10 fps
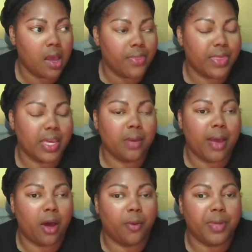Think
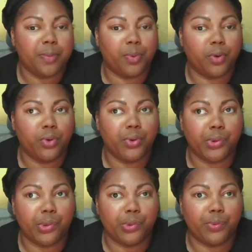about people
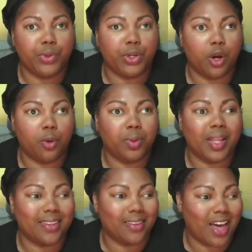who,
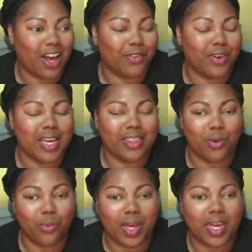play the lottery and
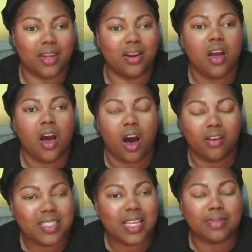they win.
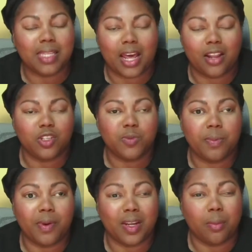Oftentimes, a lot of those
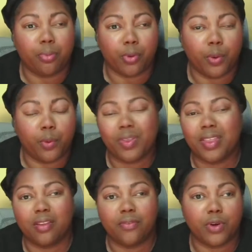people end up broke
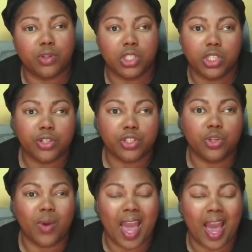within the first year or
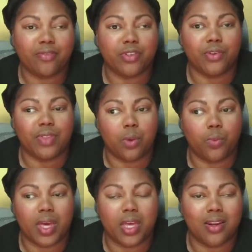two after they
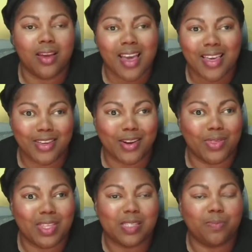win,
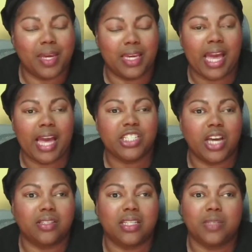these big cash
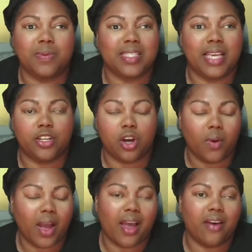outs. And it's because they don't
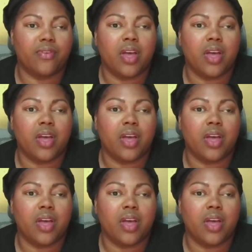have